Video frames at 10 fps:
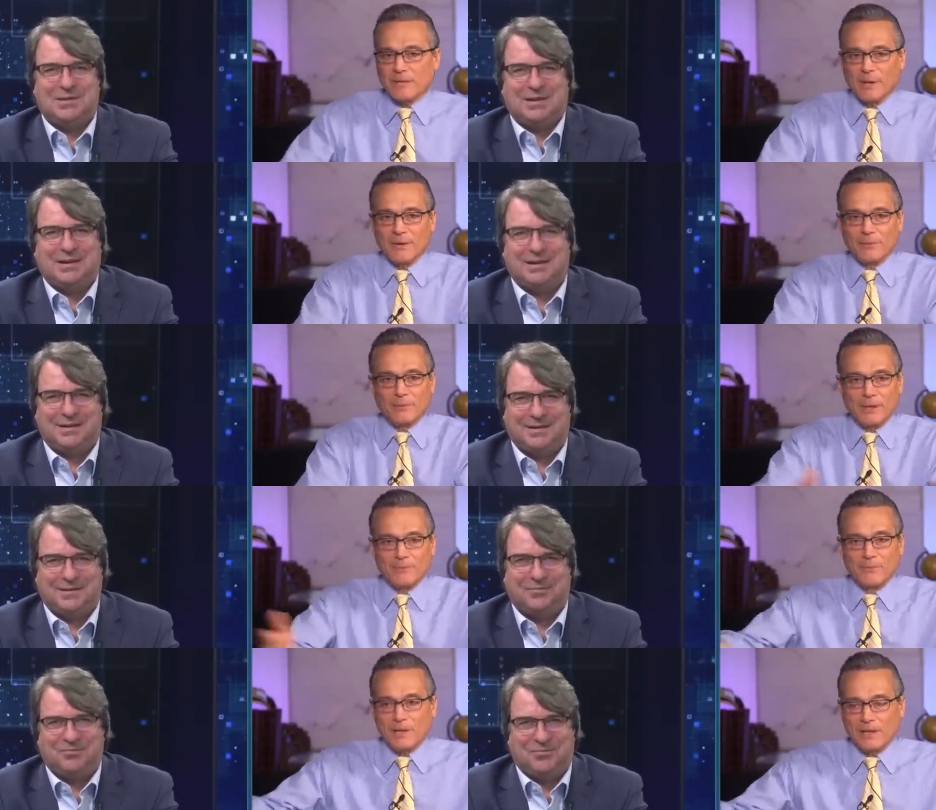Speaker 1: My, my
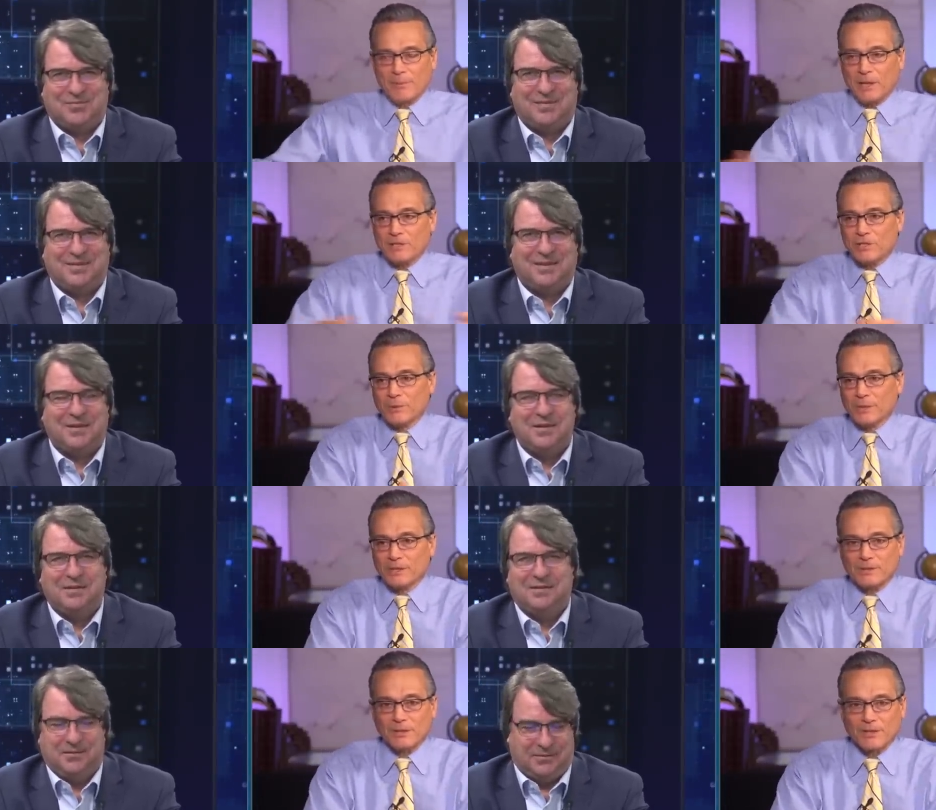we get a big Chewy
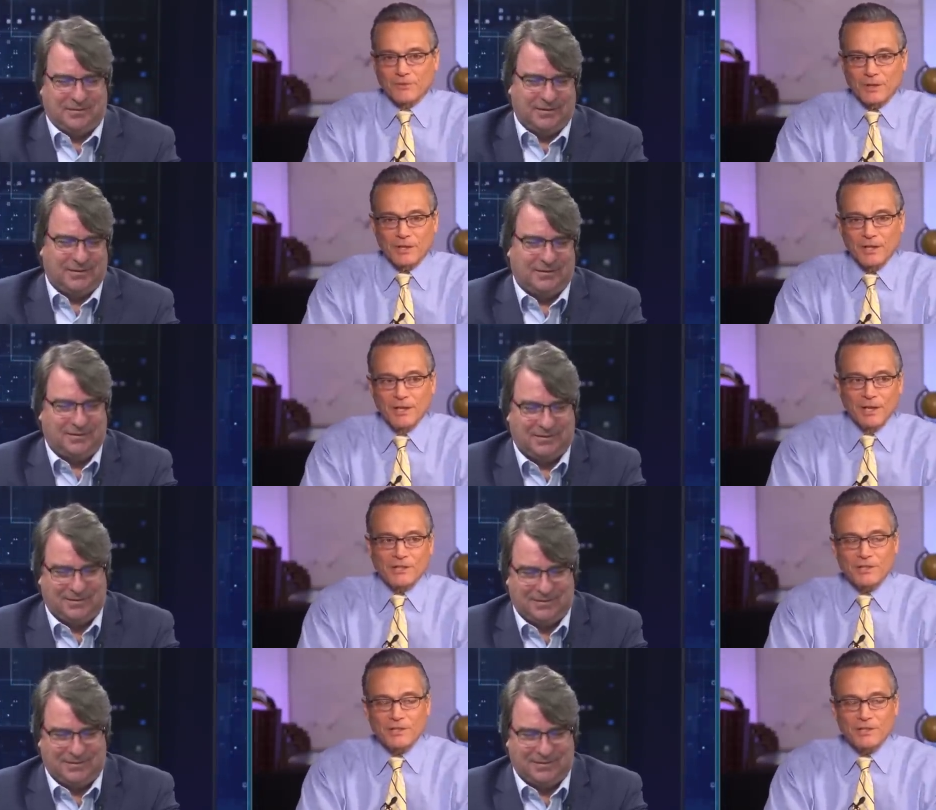delivery. It just